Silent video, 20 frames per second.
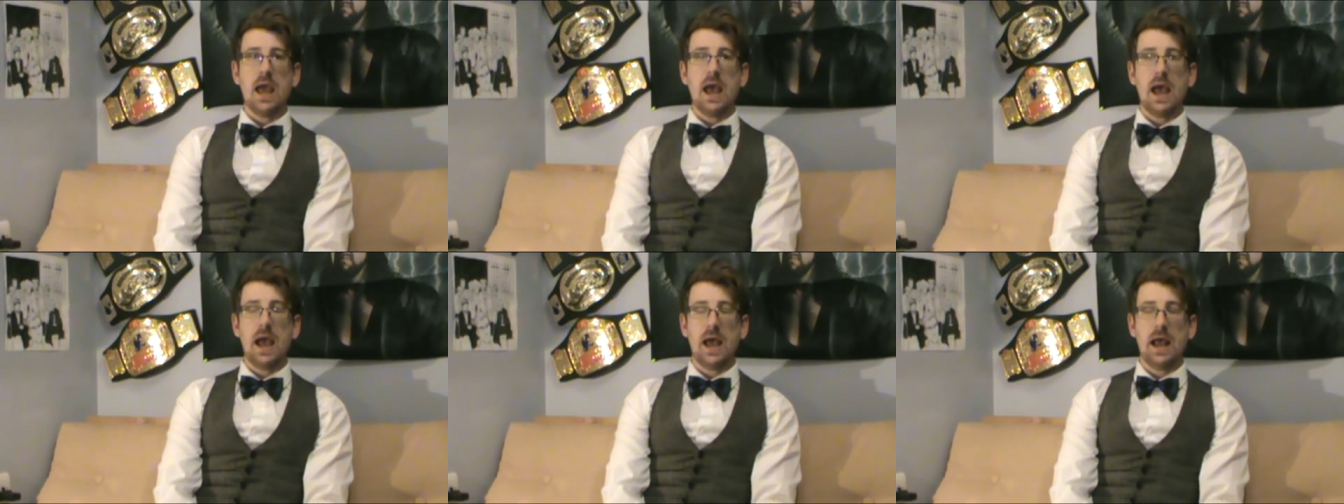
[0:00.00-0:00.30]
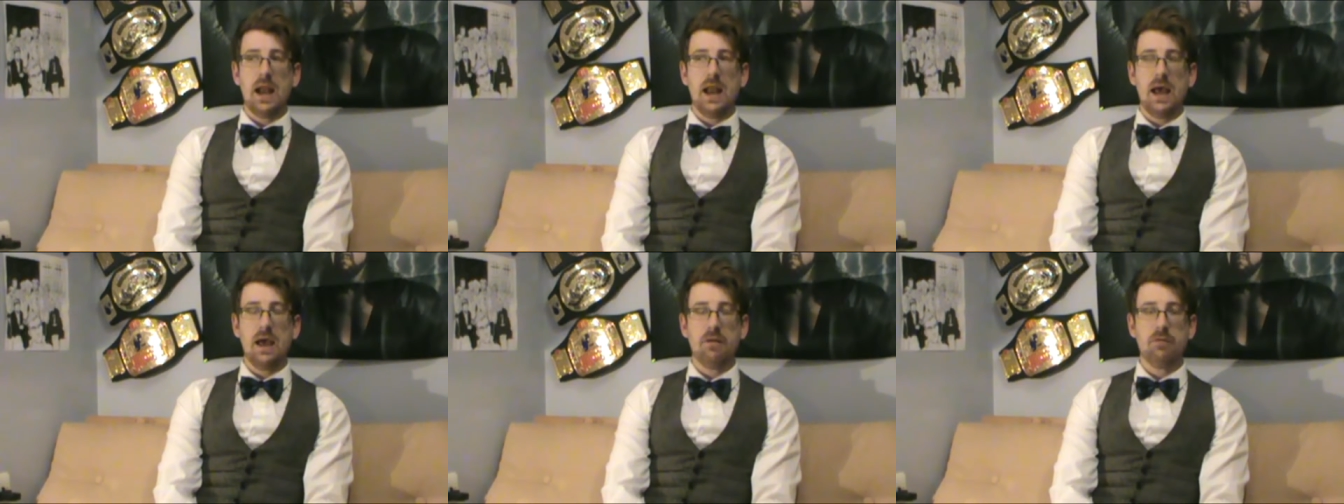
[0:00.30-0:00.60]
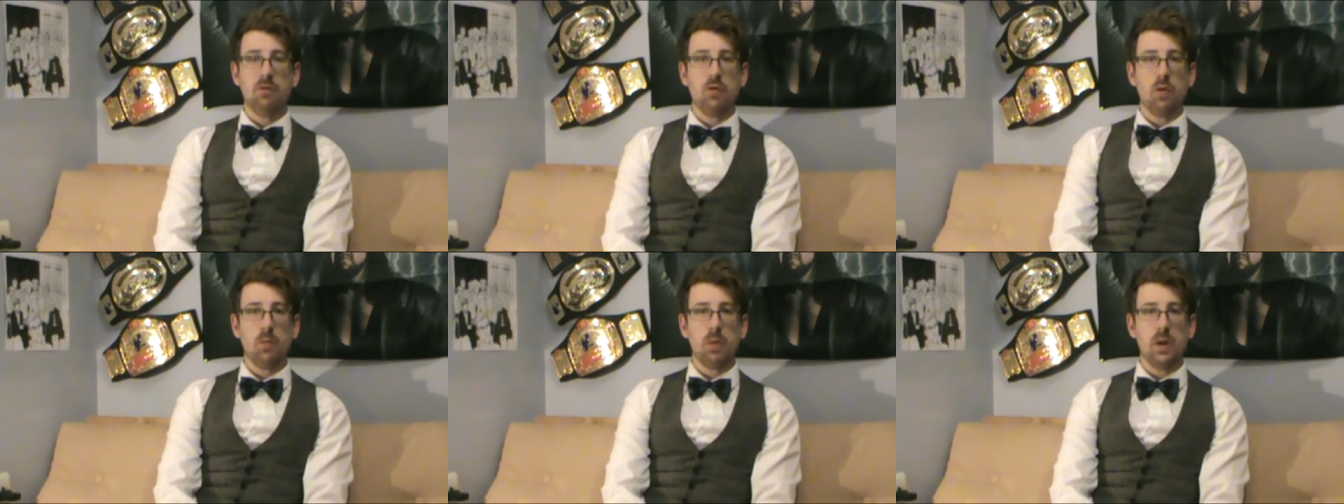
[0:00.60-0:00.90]
and
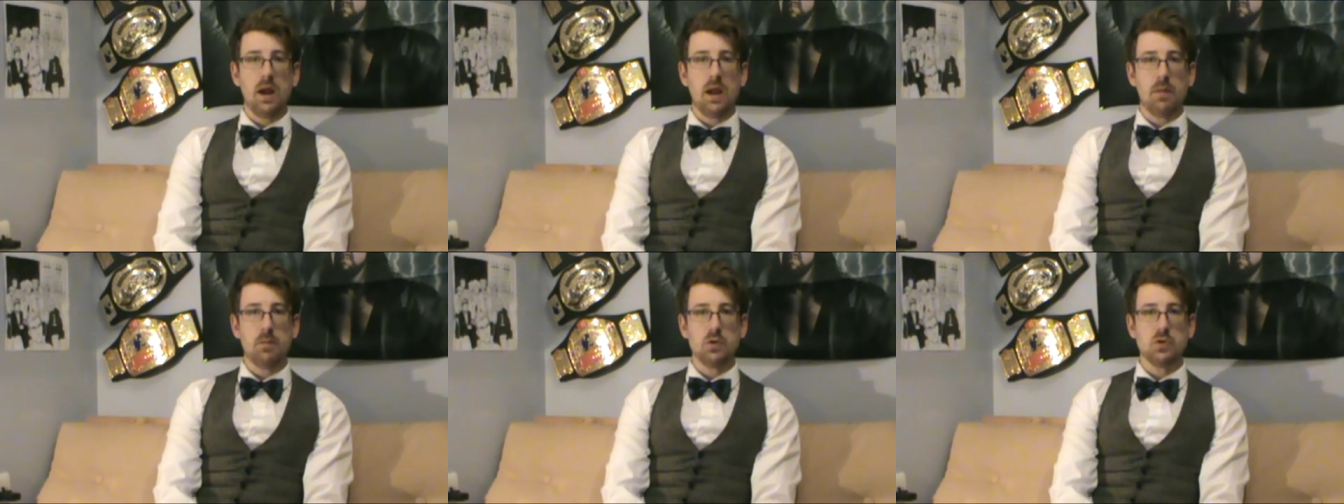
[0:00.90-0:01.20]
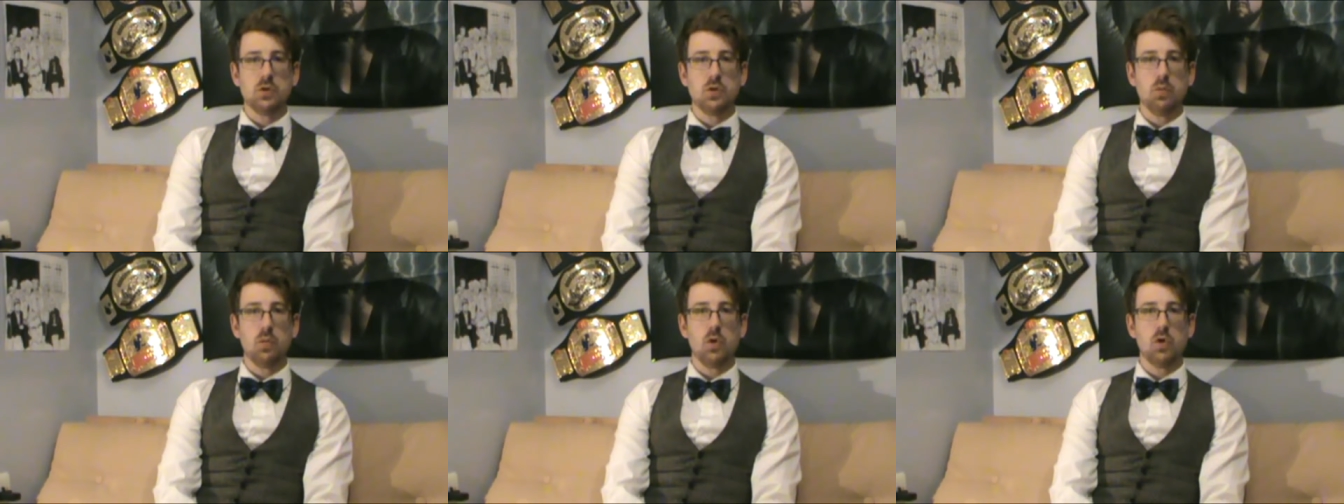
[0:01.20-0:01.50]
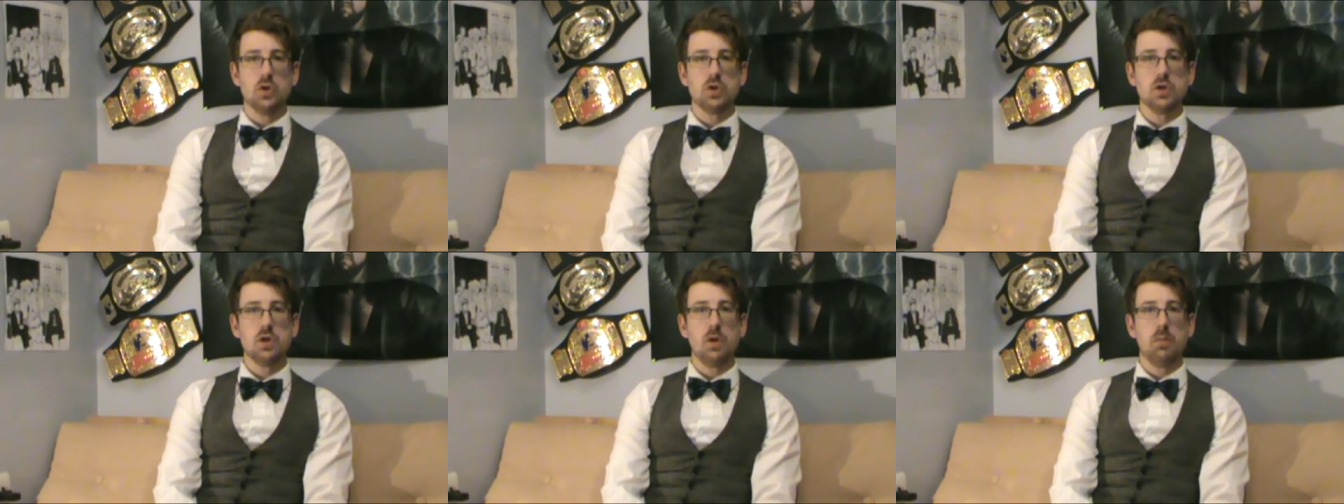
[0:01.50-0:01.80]
have not been able to
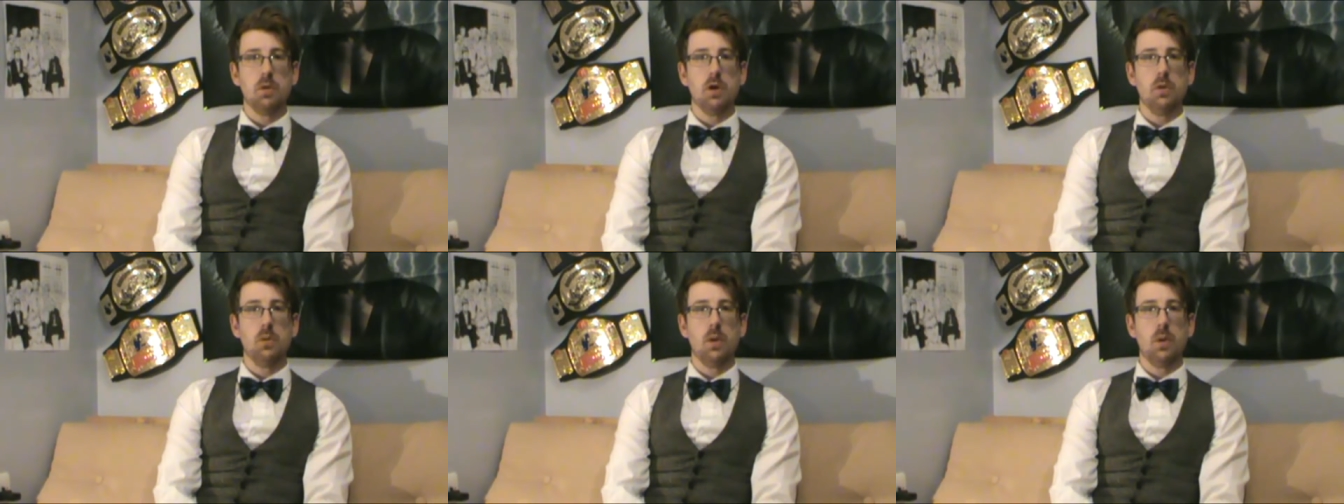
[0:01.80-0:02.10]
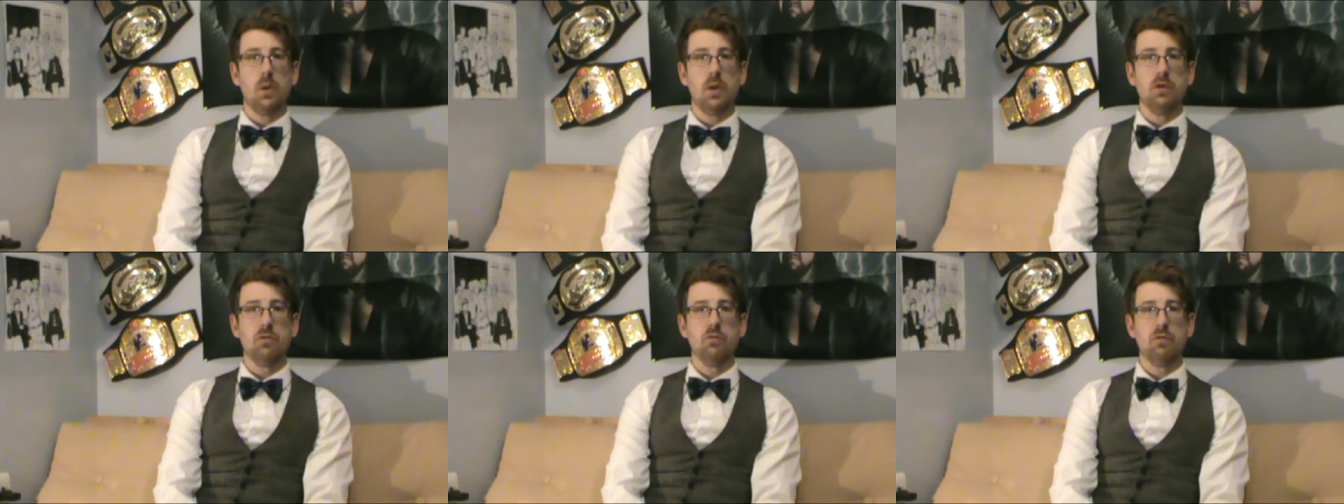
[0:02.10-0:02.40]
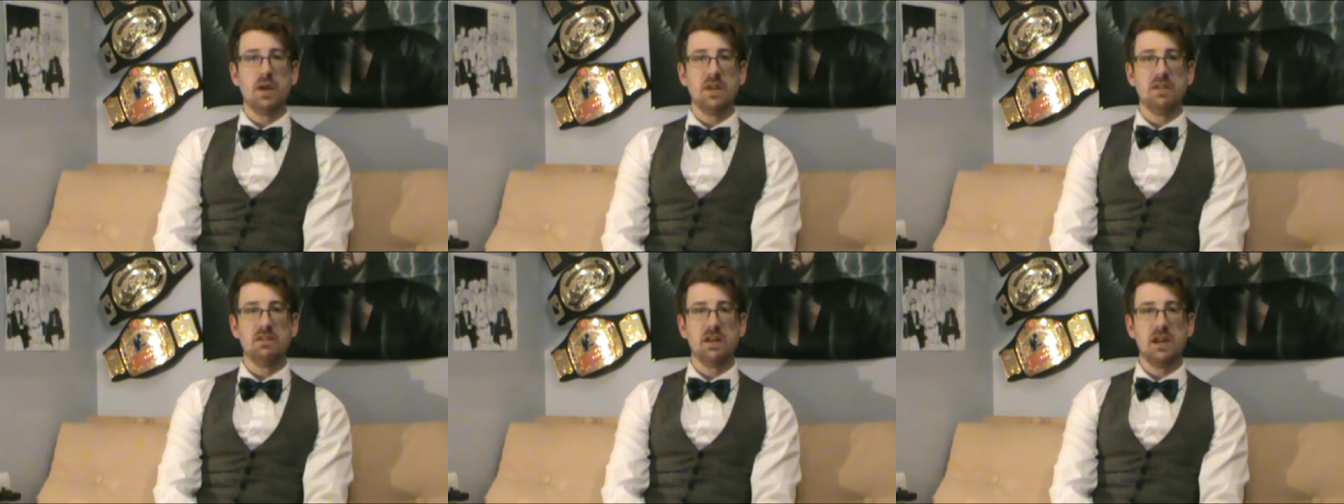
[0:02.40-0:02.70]
watch WOS
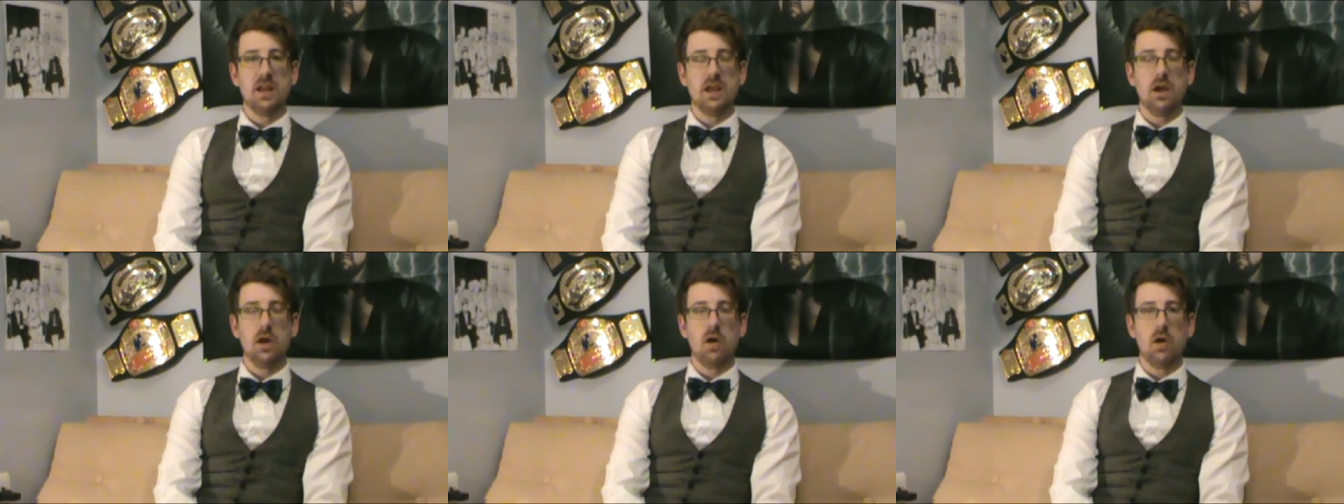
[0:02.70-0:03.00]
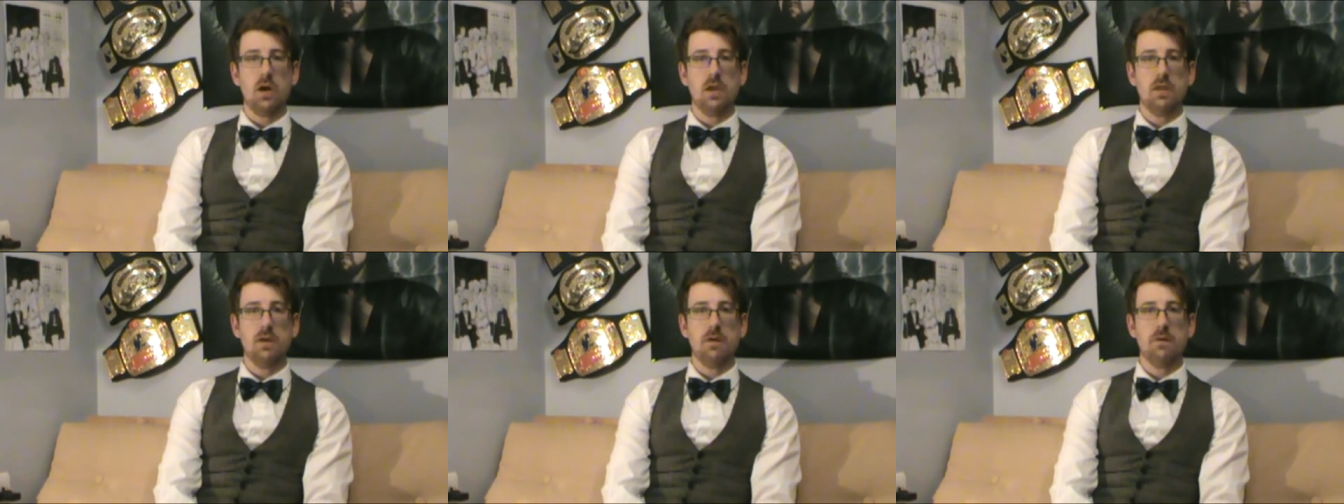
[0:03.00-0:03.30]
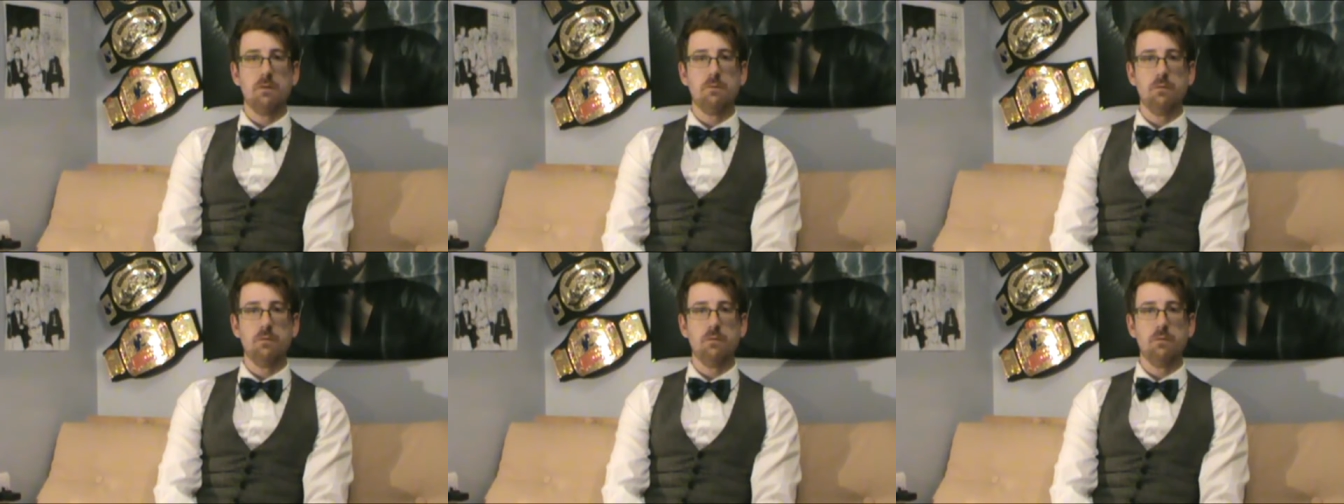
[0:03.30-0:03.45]
Wrestling either